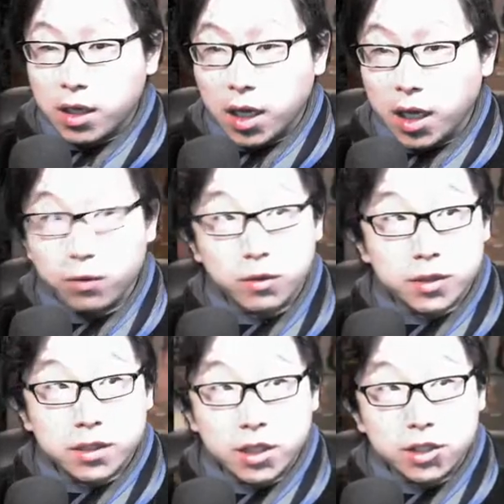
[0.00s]
I will
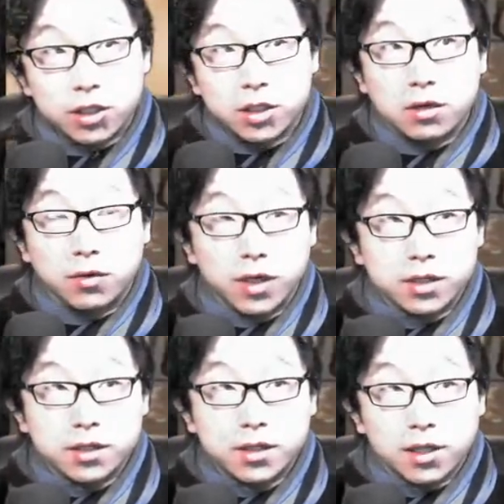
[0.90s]
stitch on this
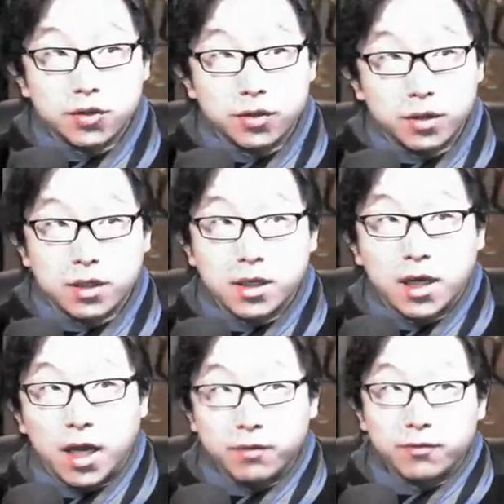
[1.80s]
section.
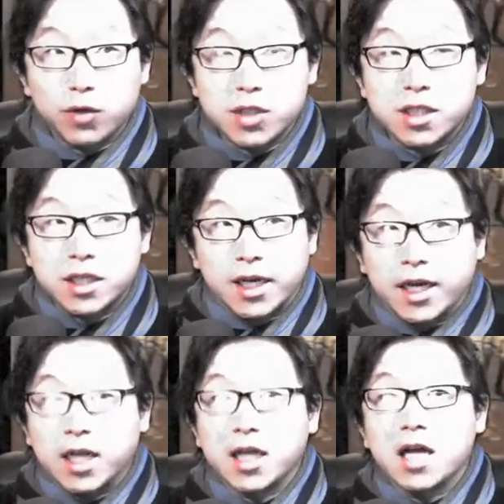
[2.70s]
Unfortunately, I
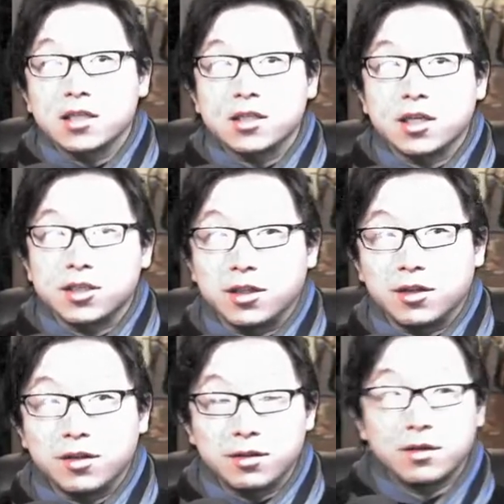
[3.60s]
cannot stitch,
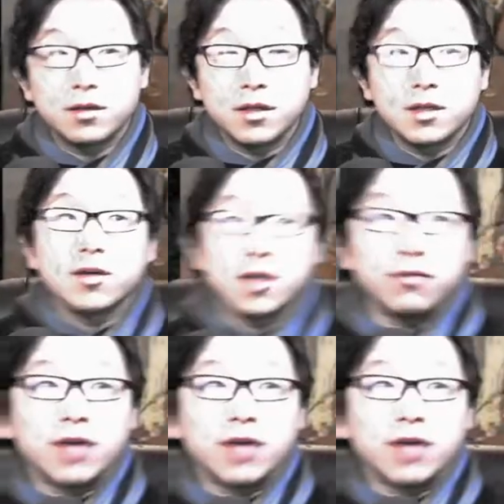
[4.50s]
and if I